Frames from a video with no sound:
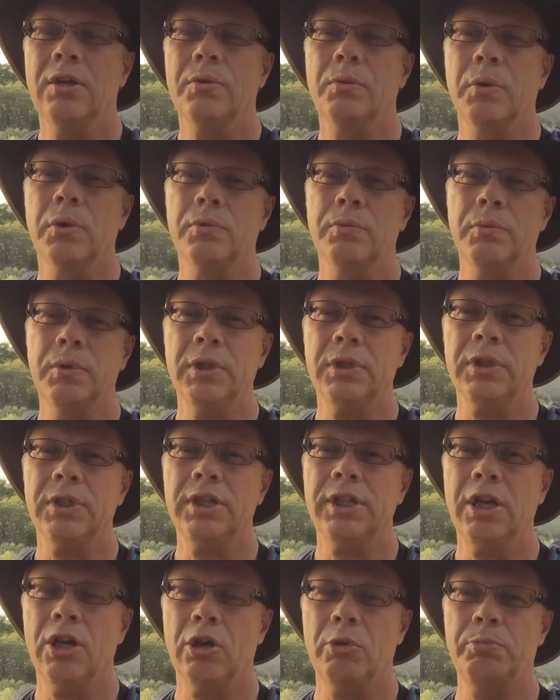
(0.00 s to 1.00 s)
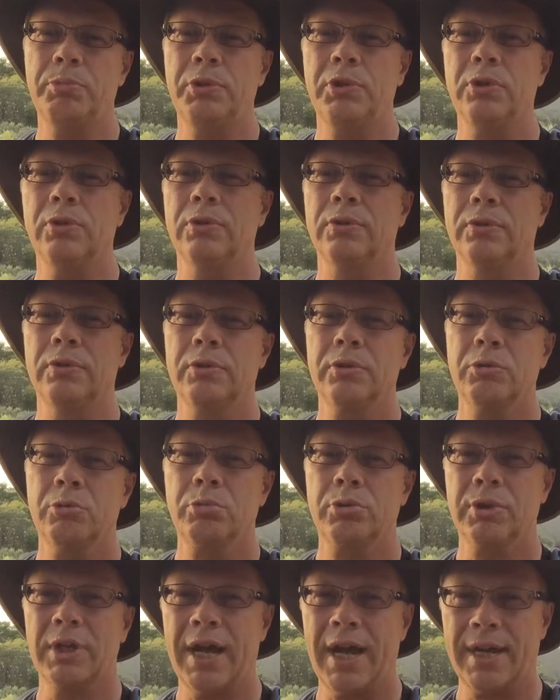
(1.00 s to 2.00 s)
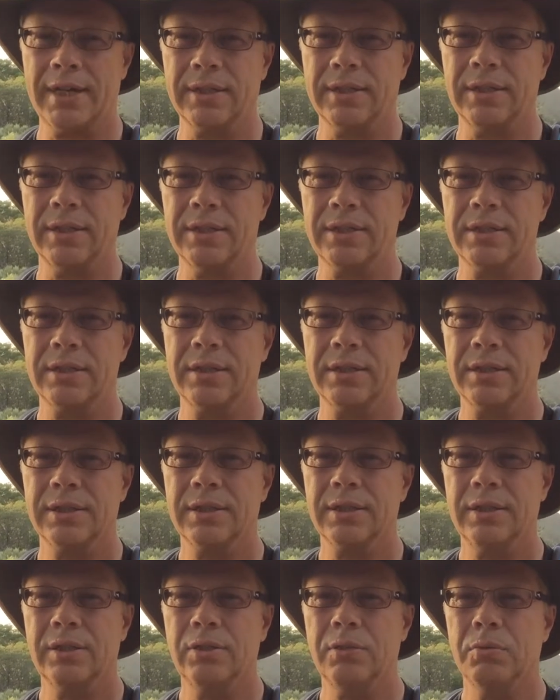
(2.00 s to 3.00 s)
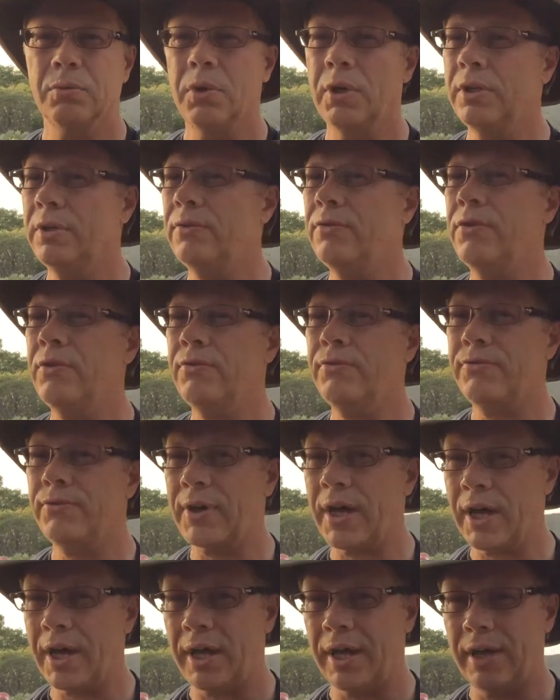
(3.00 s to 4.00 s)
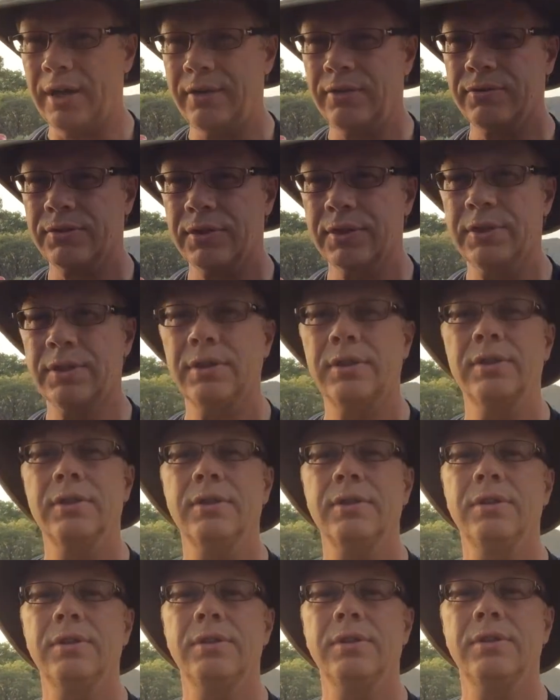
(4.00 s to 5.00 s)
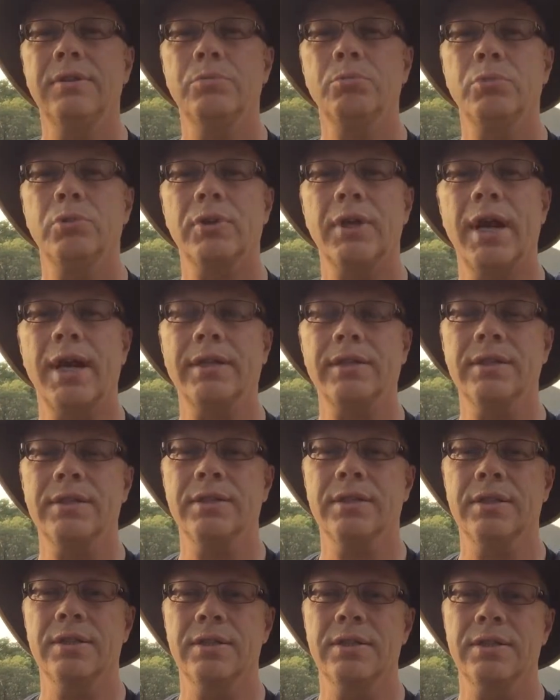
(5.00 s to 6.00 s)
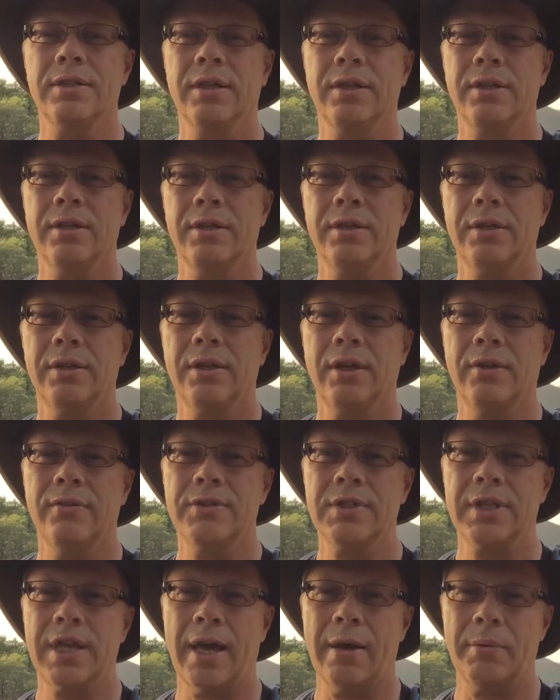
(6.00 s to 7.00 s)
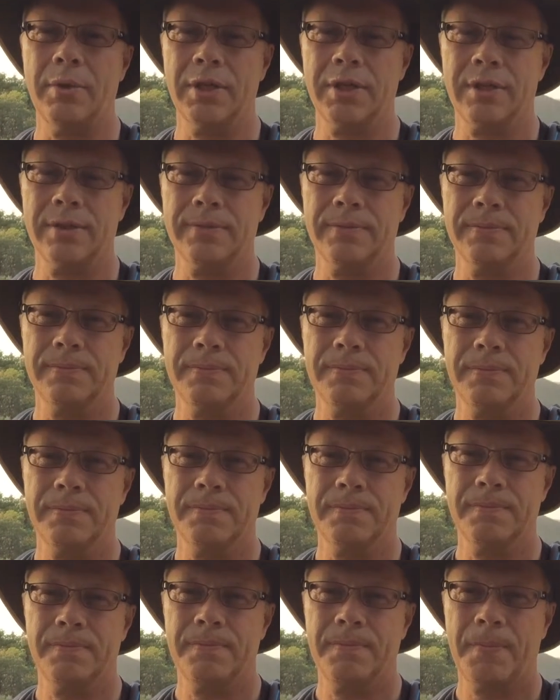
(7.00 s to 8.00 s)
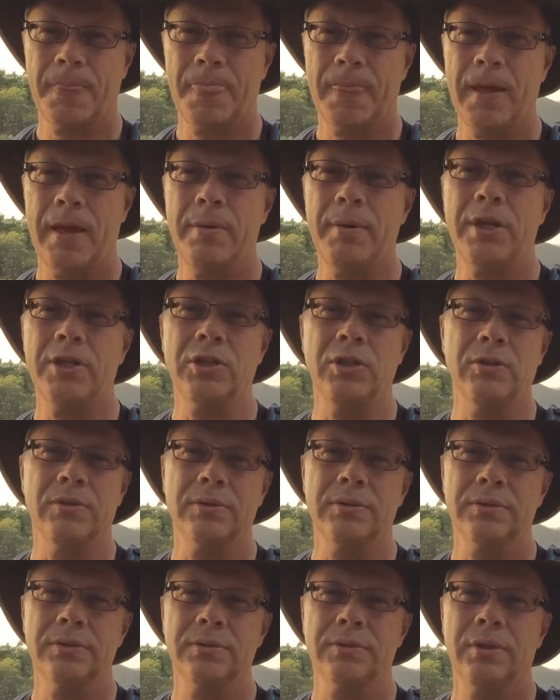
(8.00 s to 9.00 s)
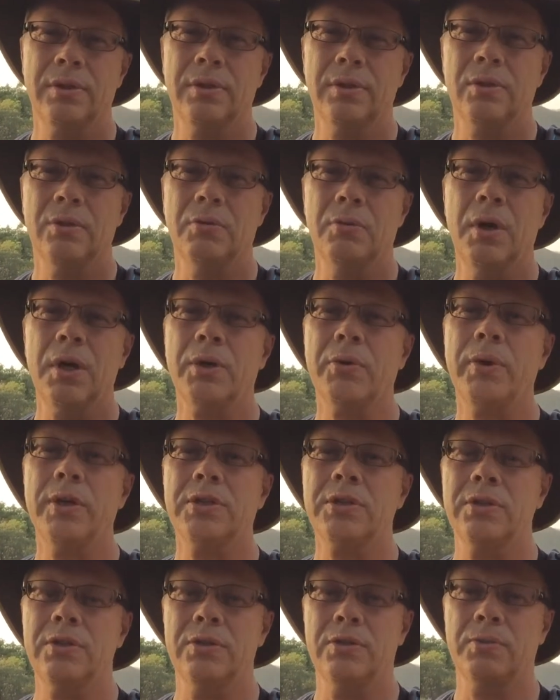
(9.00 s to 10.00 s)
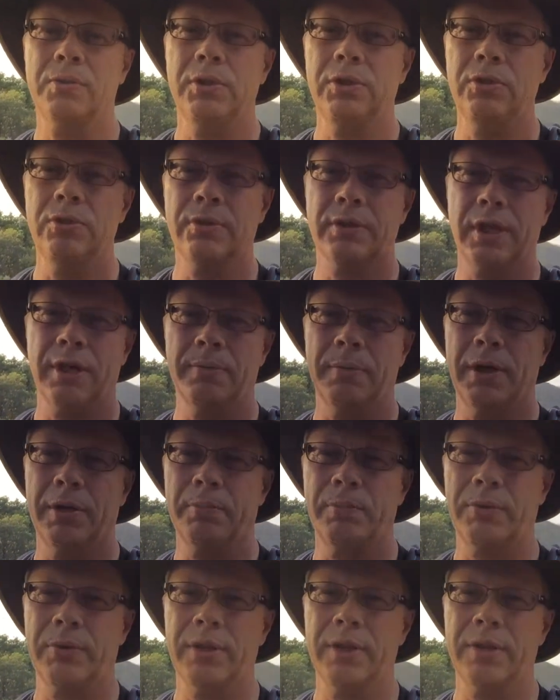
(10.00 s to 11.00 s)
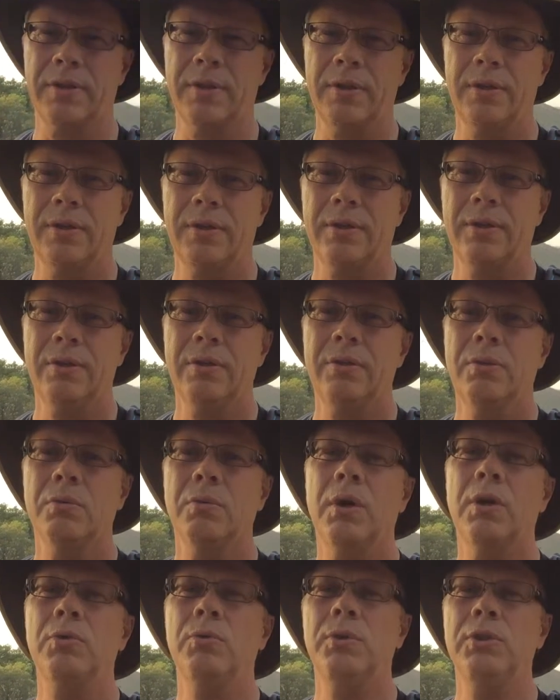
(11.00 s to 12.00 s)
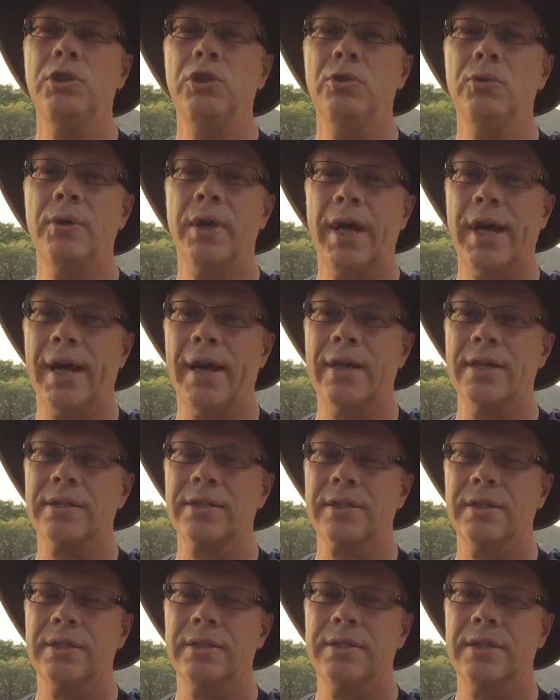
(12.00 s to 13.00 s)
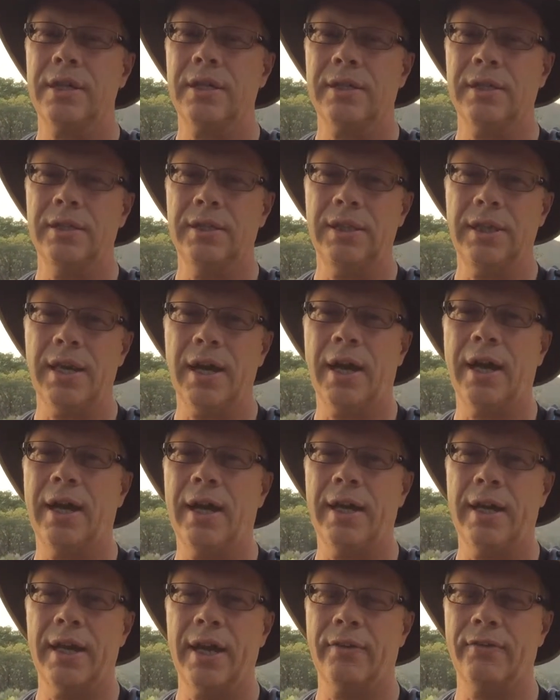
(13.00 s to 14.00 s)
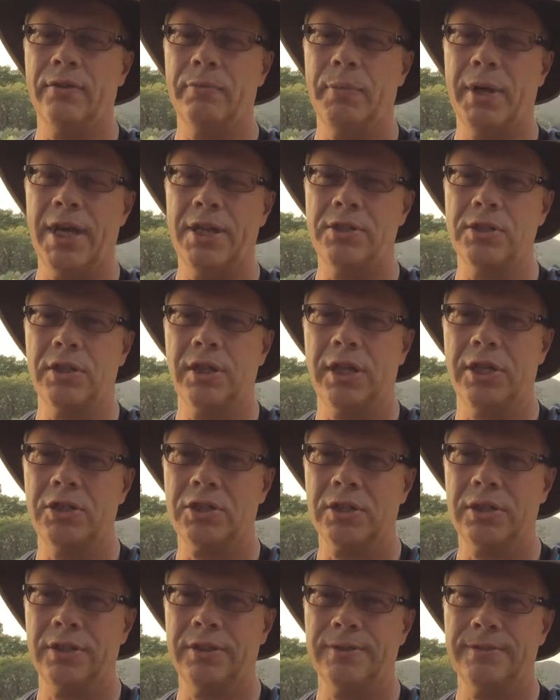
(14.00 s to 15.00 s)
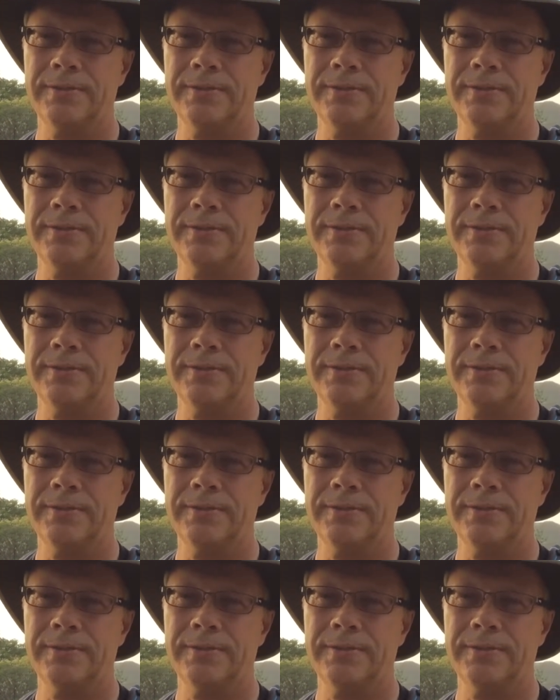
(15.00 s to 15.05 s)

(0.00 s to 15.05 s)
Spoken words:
will really help you practice one of the 5 practices of Sabbath. How about you? What questions will you come up with? What will you ask, taking the I of imagination,